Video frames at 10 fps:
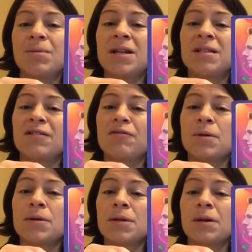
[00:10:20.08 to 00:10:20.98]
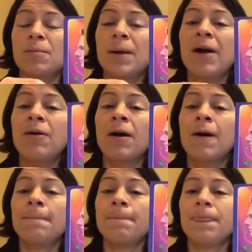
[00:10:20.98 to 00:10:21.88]
place of personal
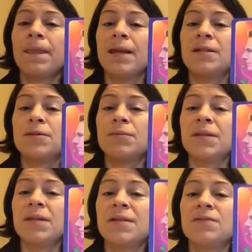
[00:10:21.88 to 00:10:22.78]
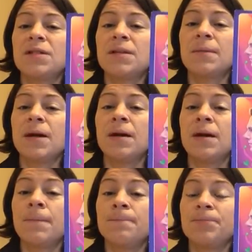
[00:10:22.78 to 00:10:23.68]
power and to relieve some
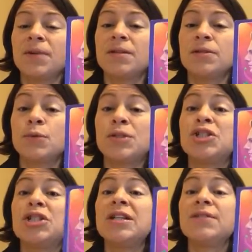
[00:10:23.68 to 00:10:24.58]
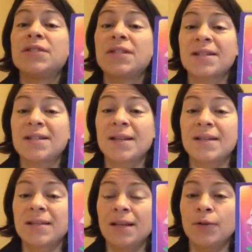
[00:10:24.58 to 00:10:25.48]
and to achieve
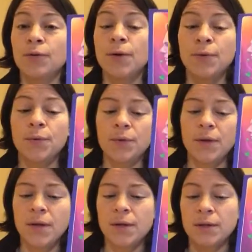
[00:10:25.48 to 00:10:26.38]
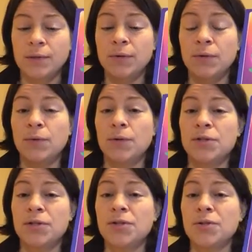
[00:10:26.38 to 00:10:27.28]
success and growth. So in order
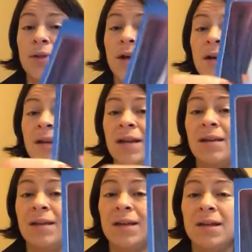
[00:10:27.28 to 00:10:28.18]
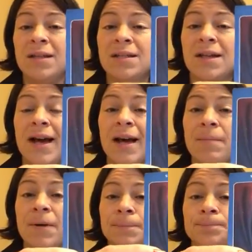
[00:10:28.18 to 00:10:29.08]
to do that, healing needs to
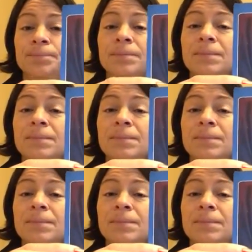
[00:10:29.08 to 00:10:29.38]
happen.